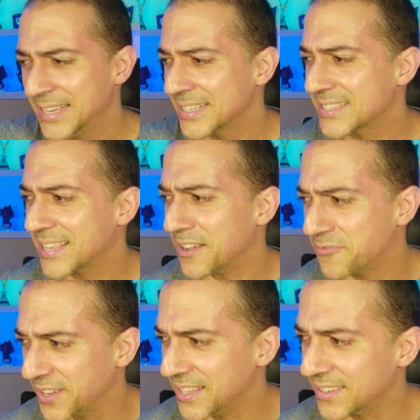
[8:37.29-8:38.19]

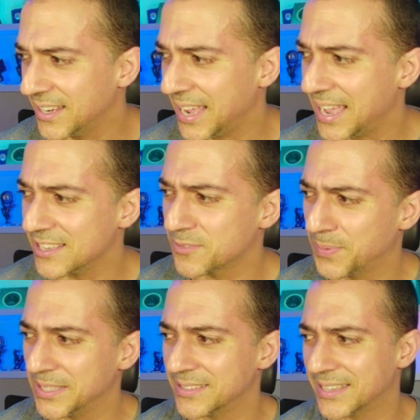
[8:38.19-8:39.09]
Saavedra has
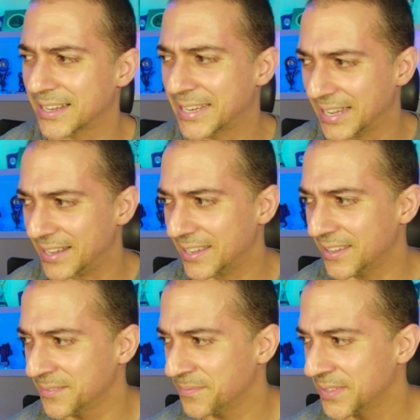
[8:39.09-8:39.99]
been the guy